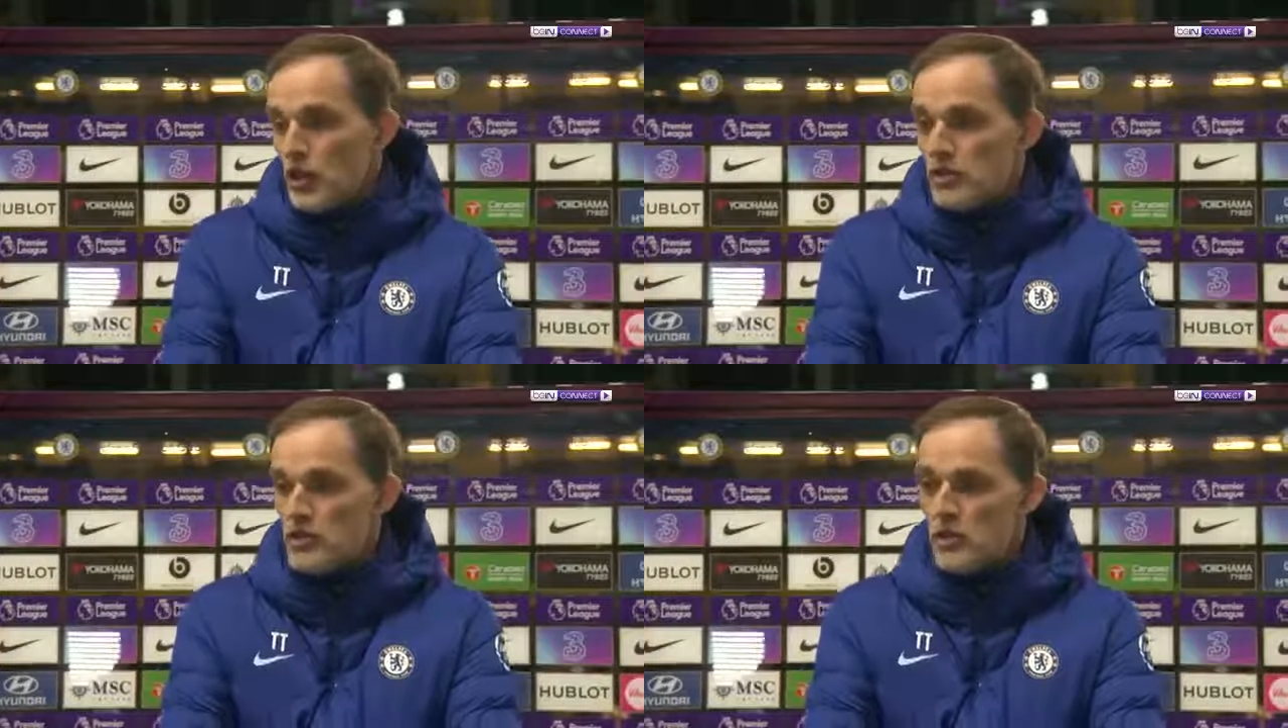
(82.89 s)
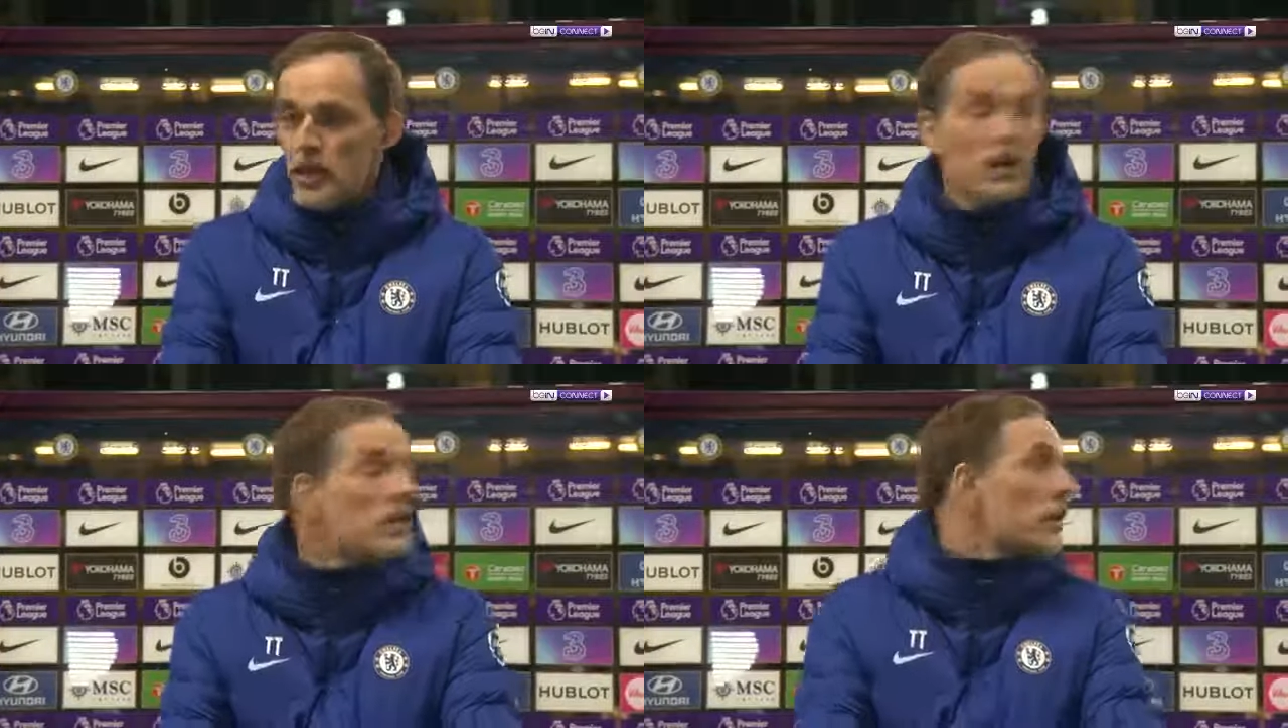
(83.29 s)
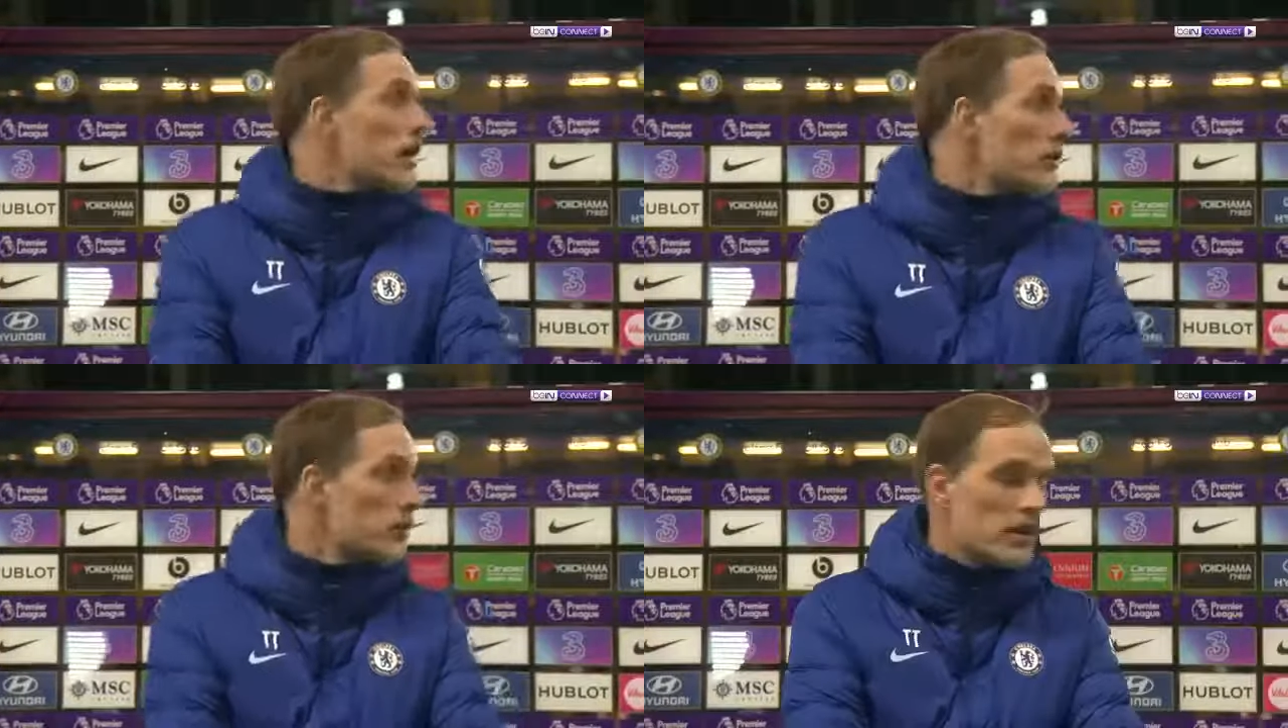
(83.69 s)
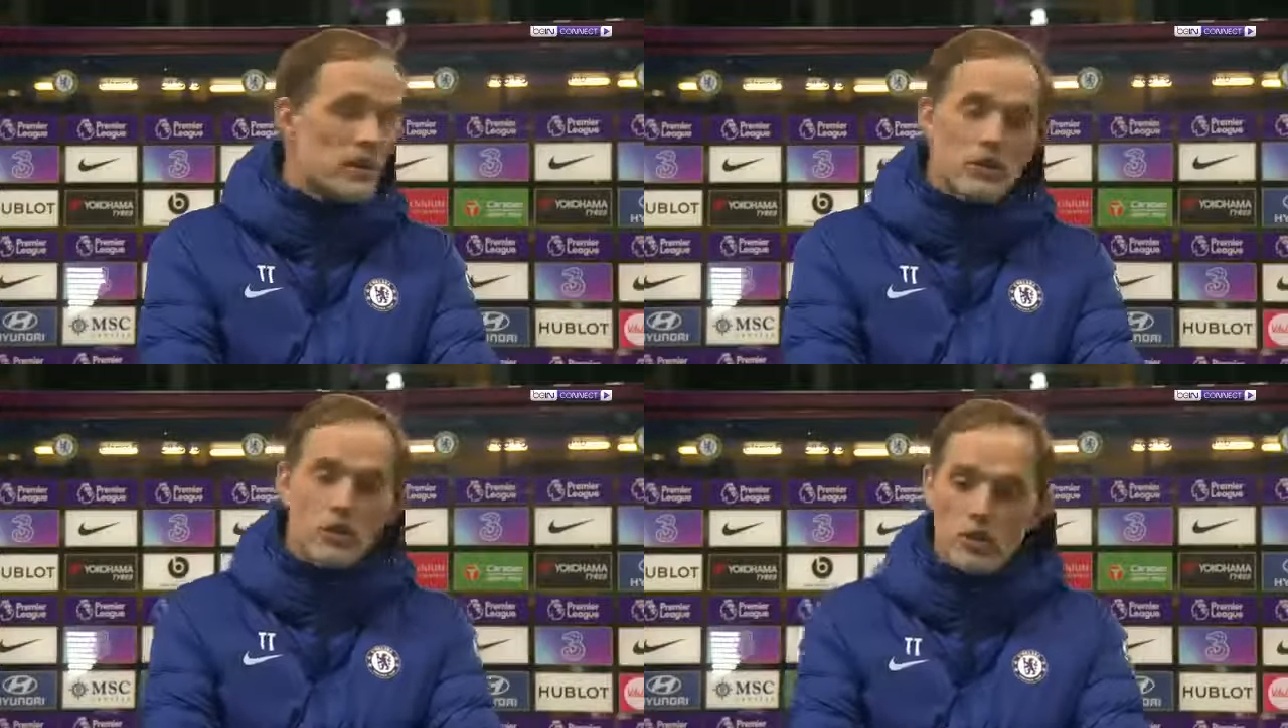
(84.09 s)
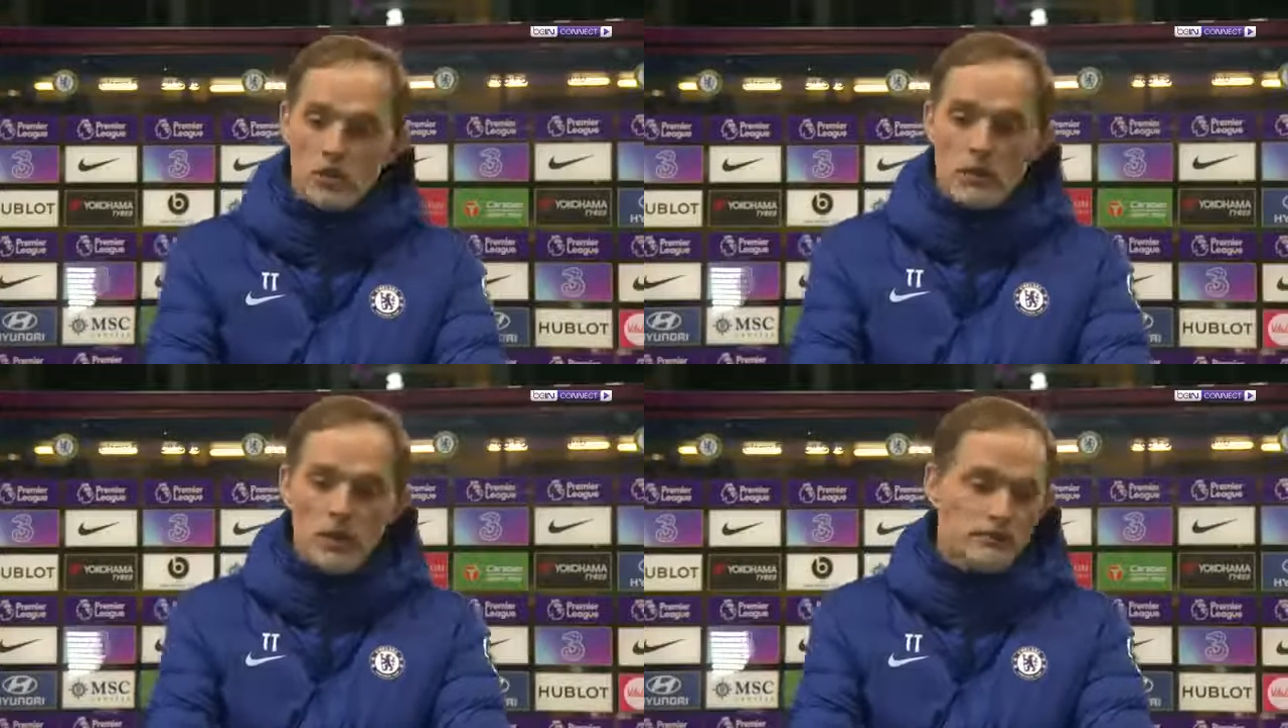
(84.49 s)
So yeah, in the end, we hit the
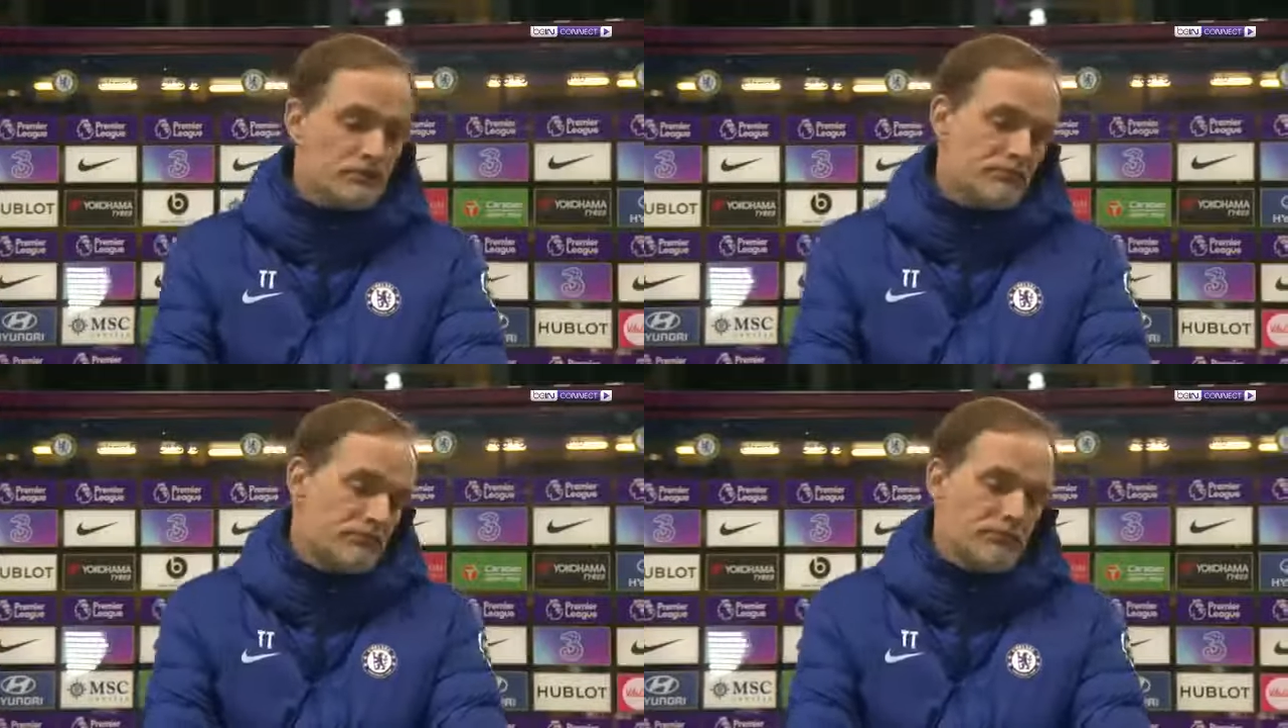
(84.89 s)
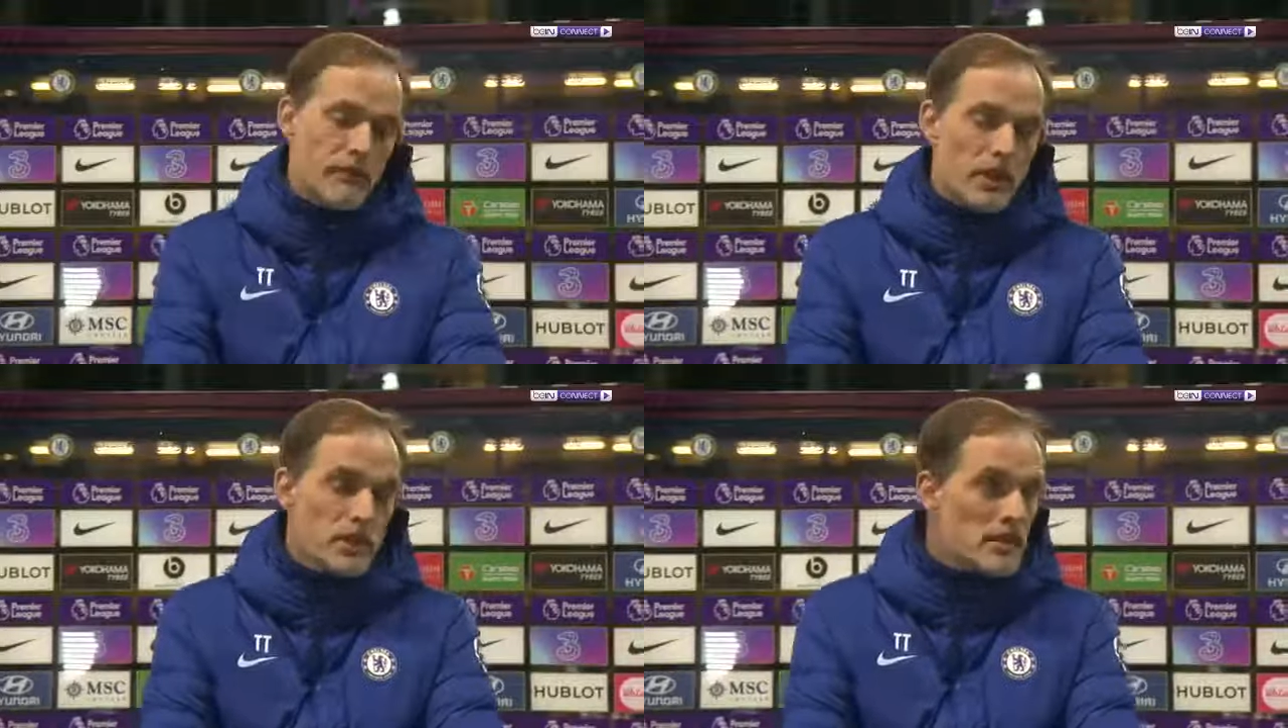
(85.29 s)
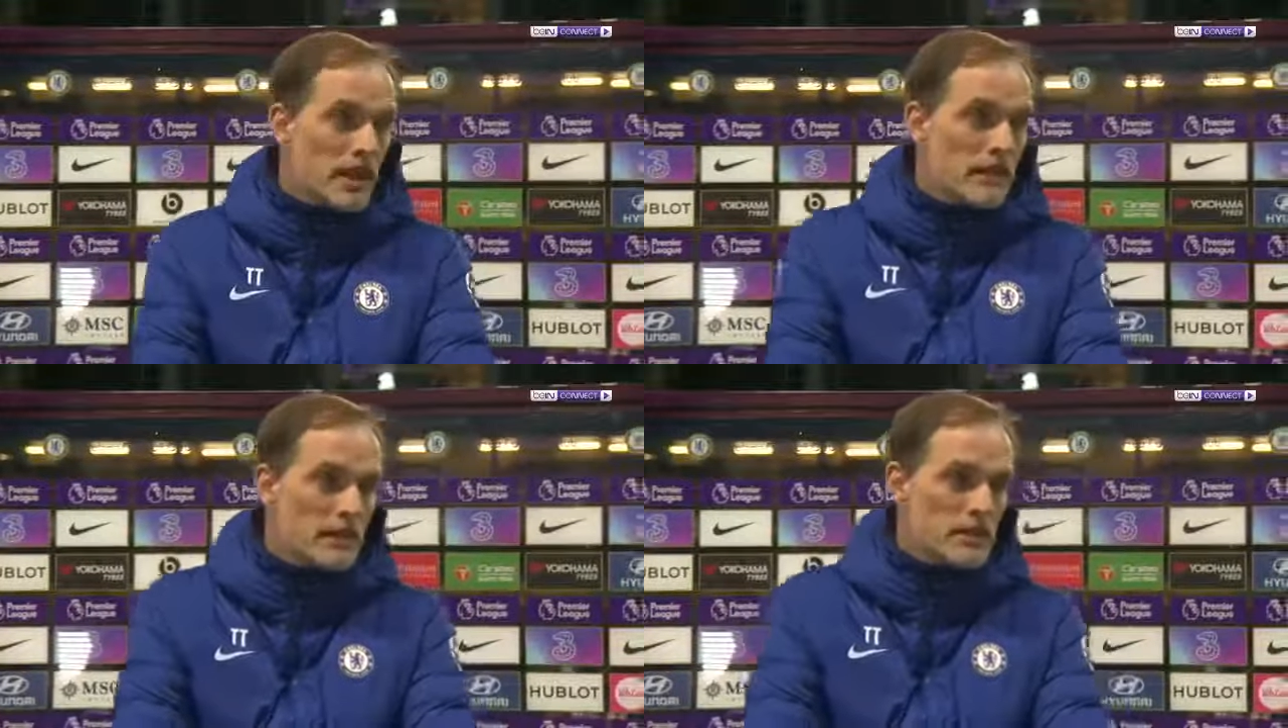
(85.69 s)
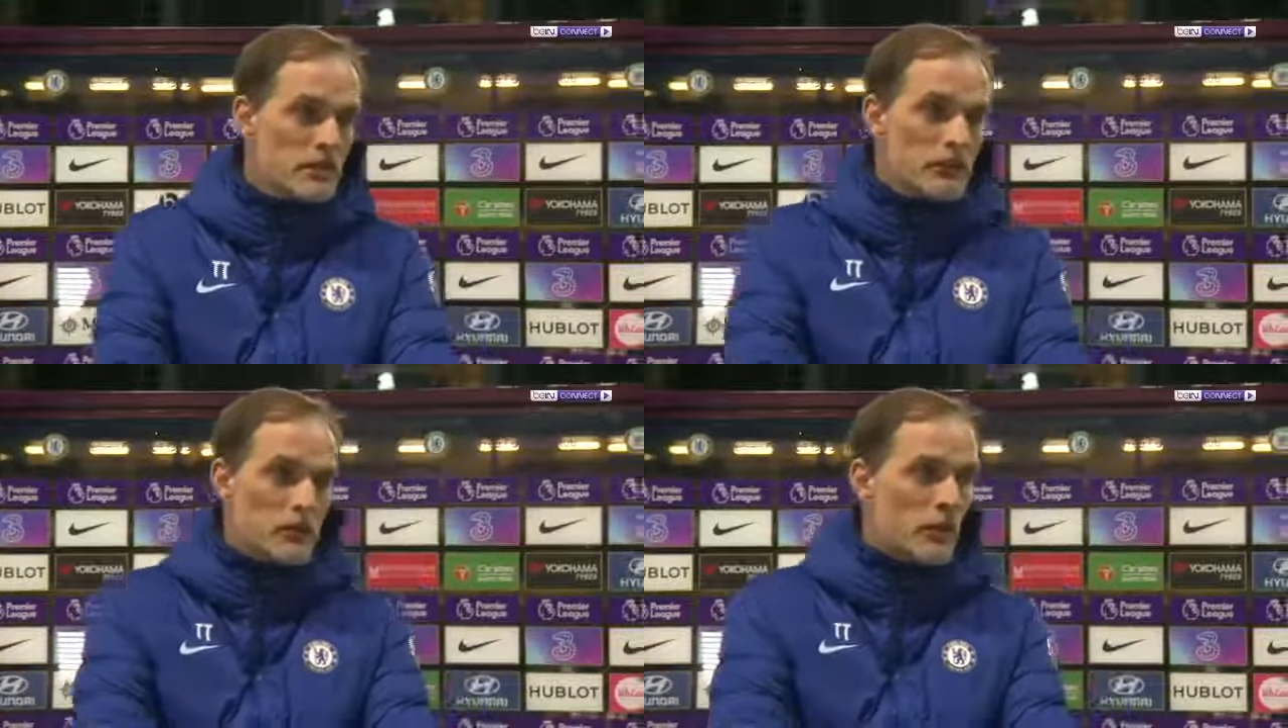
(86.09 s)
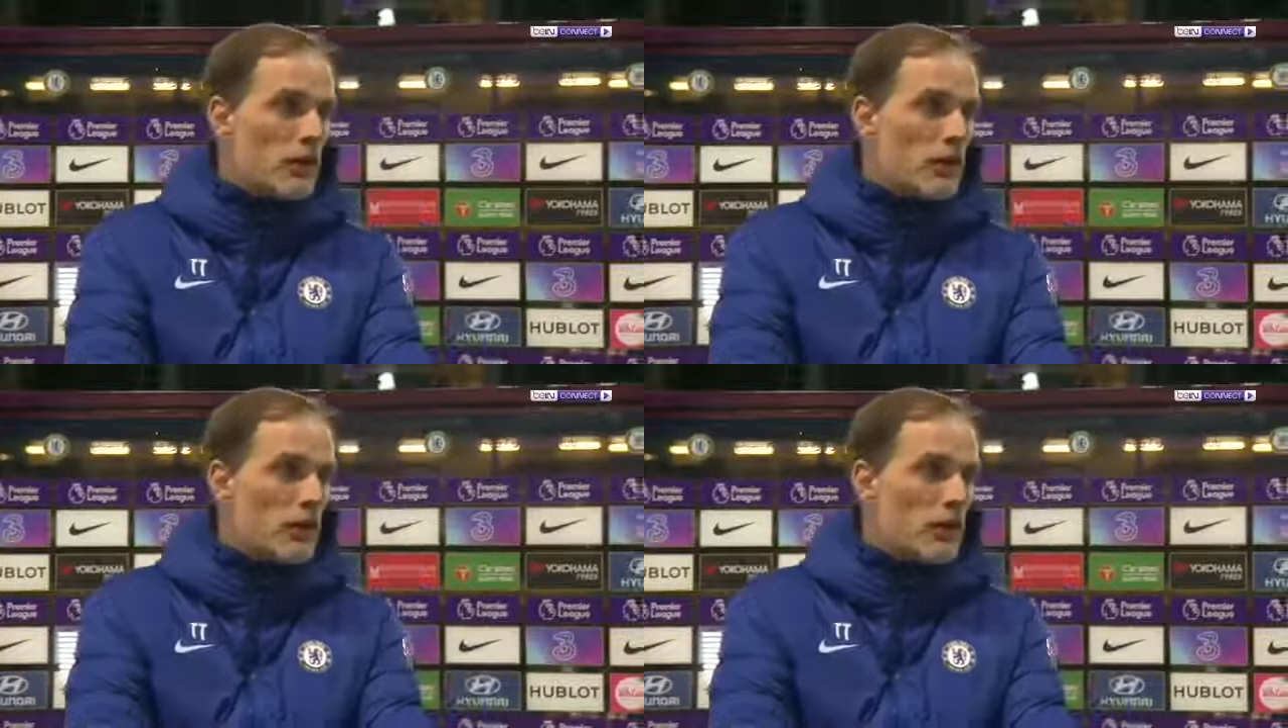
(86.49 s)
crossbar. It's like this in football.